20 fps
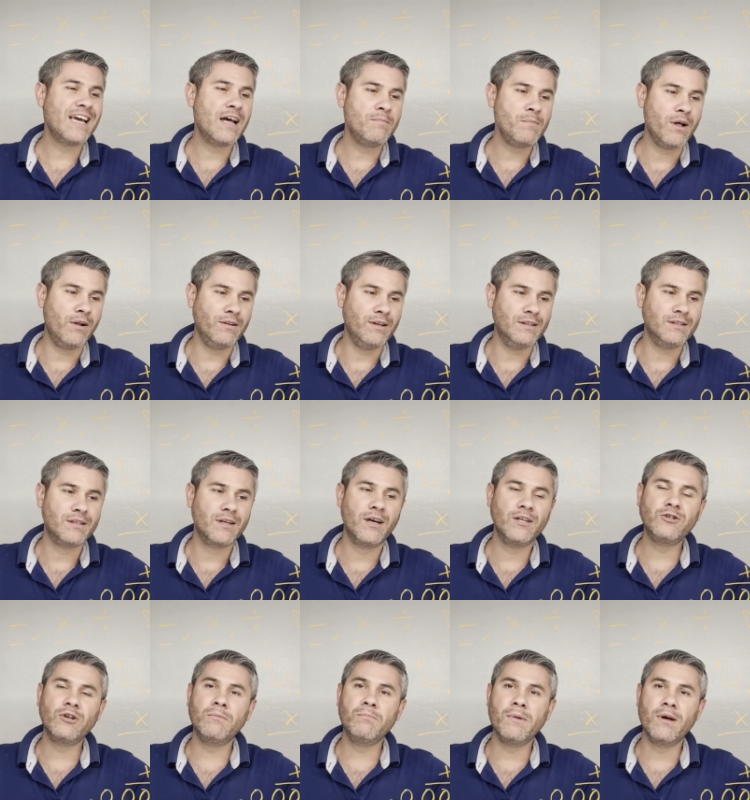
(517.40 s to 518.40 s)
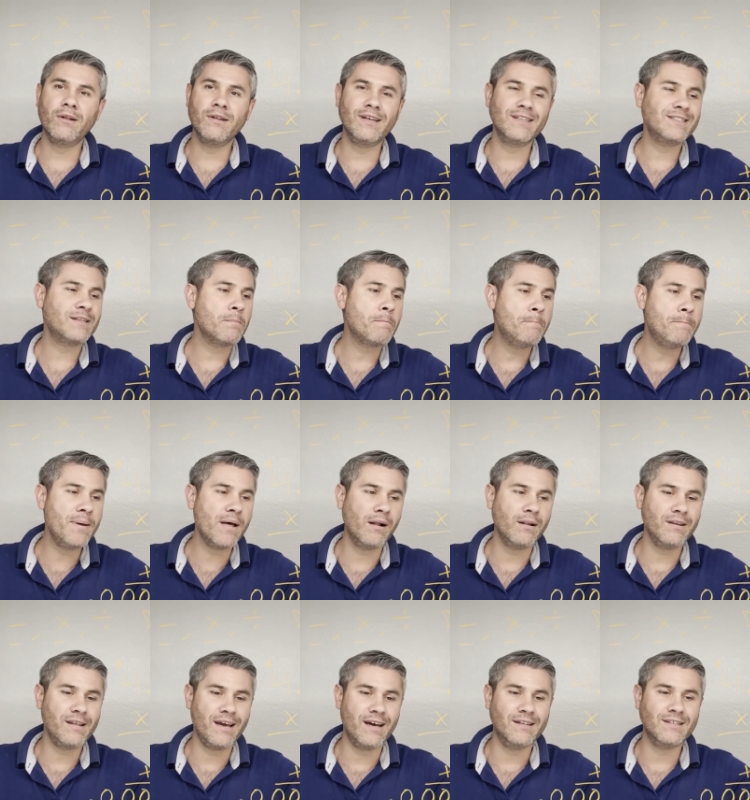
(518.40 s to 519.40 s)
10 millions, 100 millions,
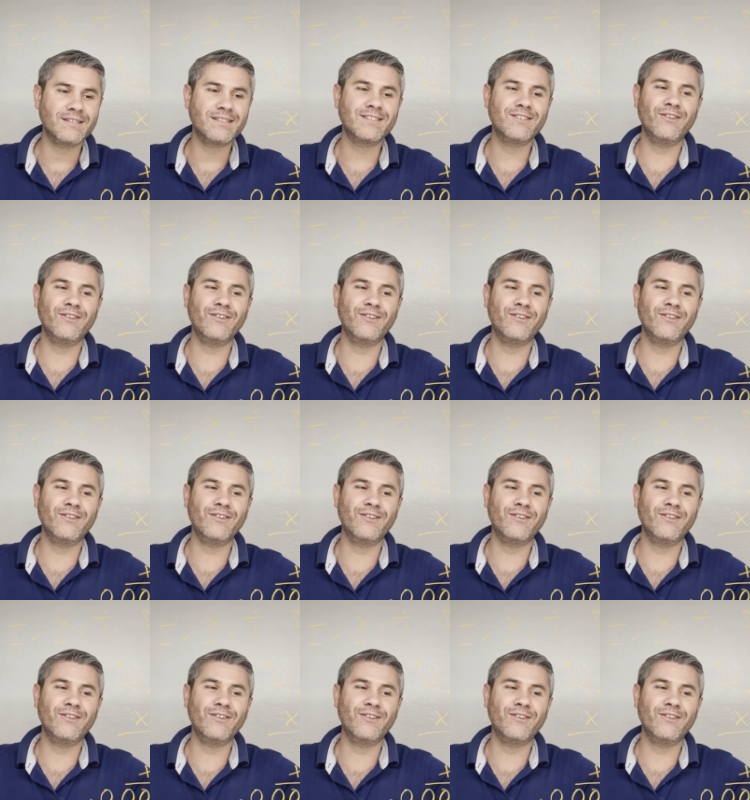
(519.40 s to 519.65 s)
billions.